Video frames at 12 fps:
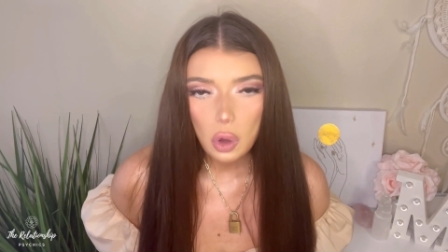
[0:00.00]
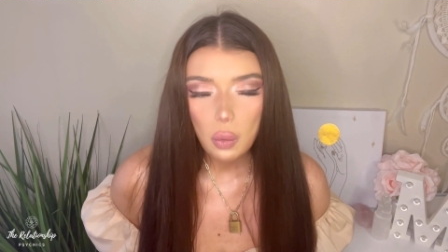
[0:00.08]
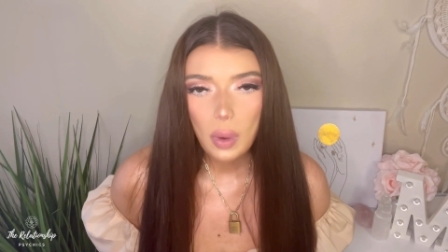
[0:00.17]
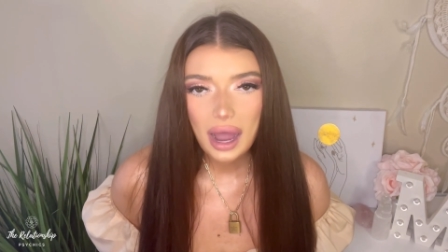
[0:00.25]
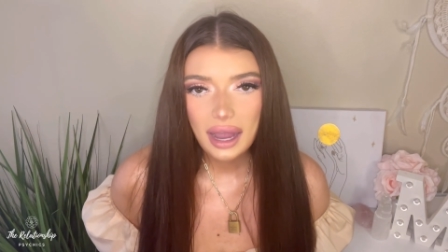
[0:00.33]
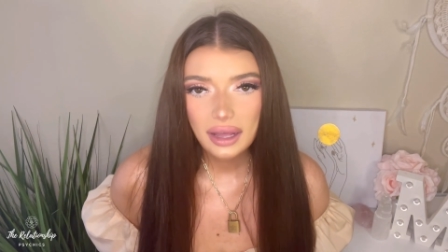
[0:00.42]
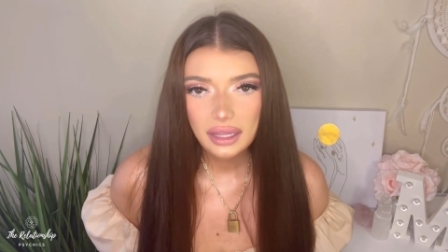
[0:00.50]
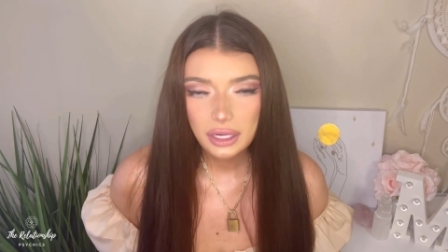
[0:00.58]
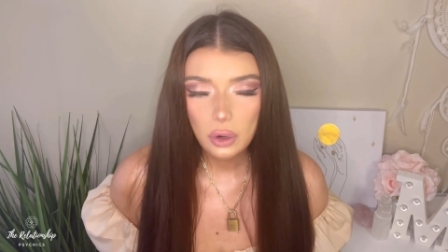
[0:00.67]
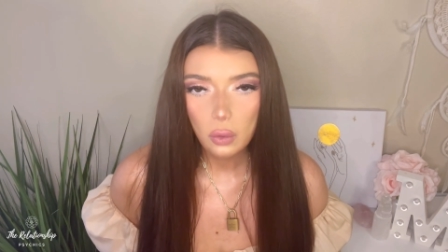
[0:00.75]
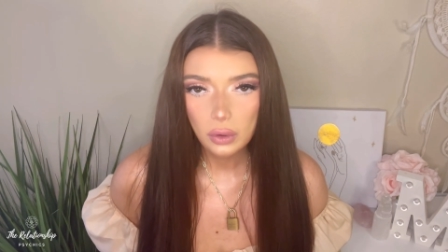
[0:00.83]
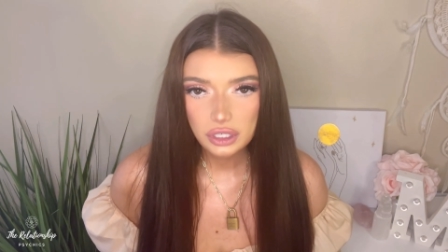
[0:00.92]
while an
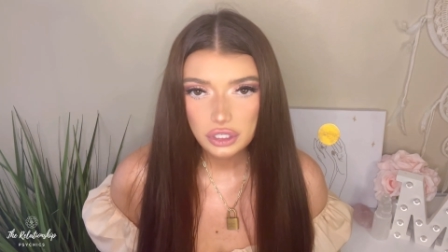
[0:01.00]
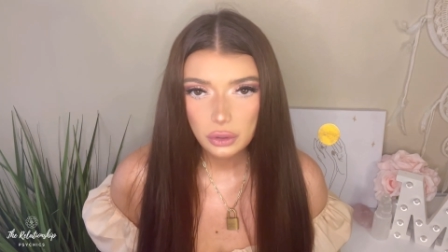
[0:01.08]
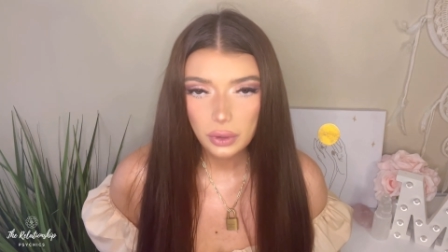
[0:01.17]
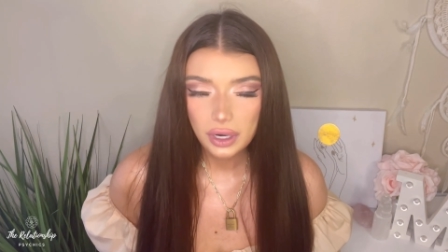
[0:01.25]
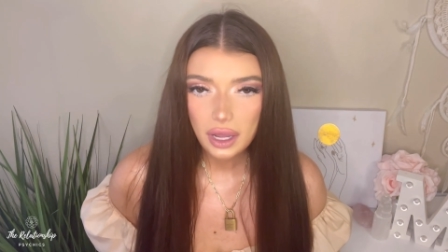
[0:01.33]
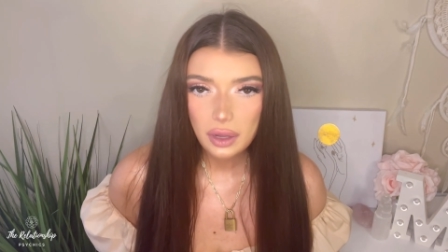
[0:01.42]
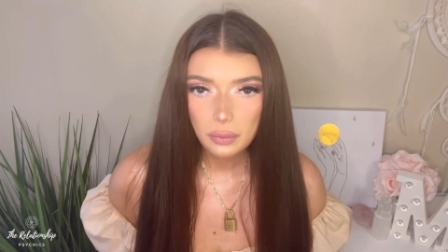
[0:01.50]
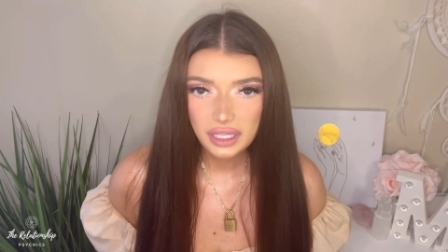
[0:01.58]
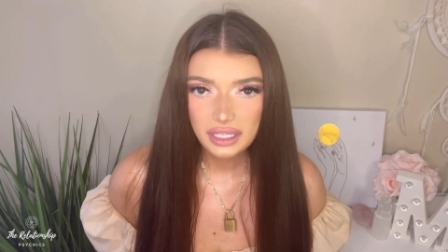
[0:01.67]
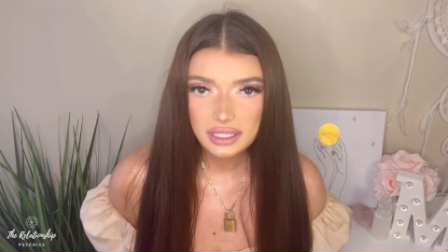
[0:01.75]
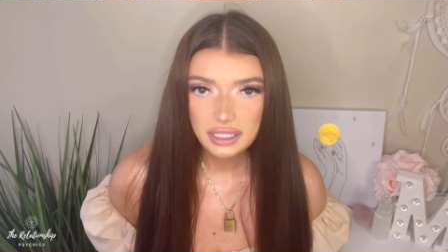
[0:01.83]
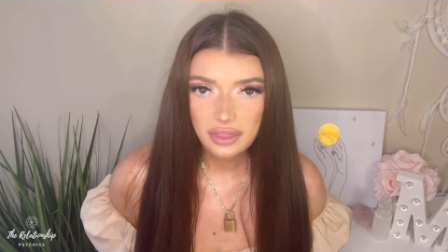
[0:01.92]
orange aura
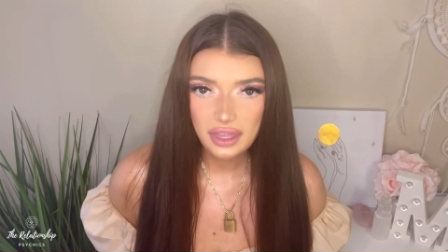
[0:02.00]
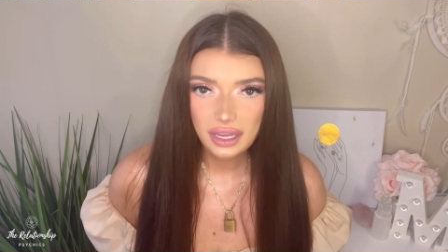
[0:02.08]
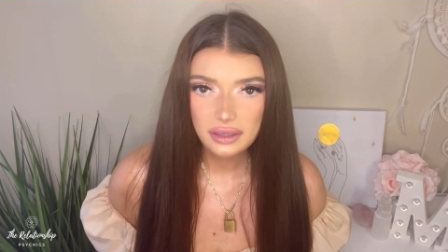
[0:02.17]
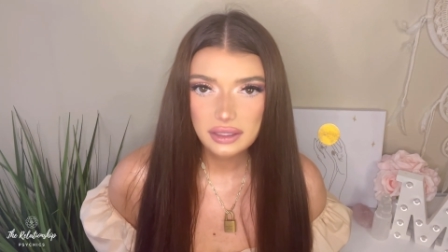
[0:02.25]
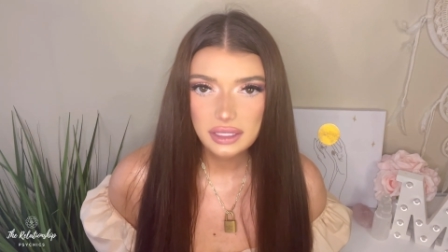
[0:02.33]
relates to things